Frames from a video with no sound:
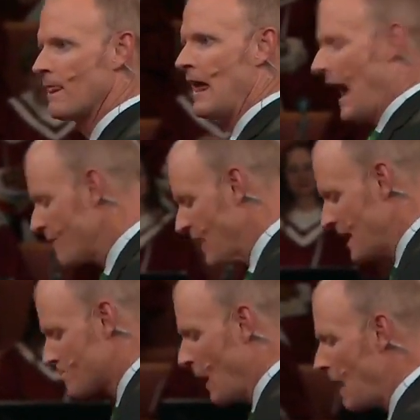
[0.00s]
I've got
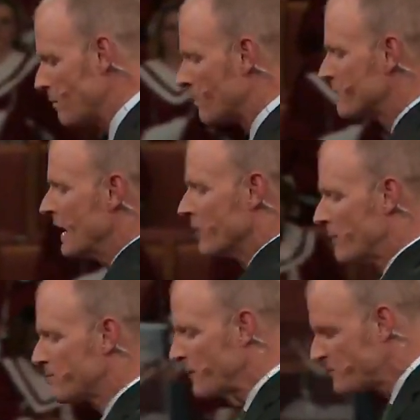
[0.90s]
a problem.
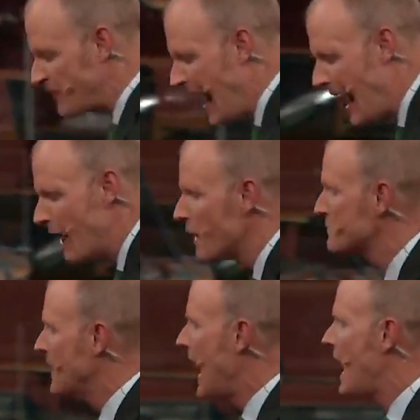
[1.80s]
The fire of
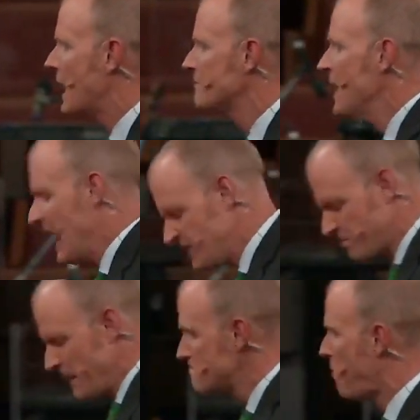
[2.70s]
God has
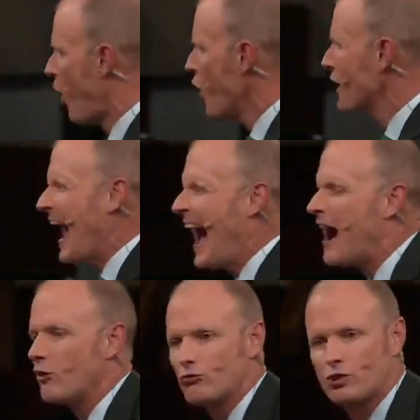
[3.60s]
been poured
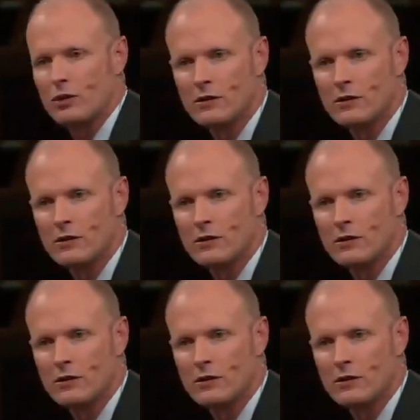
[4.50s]
out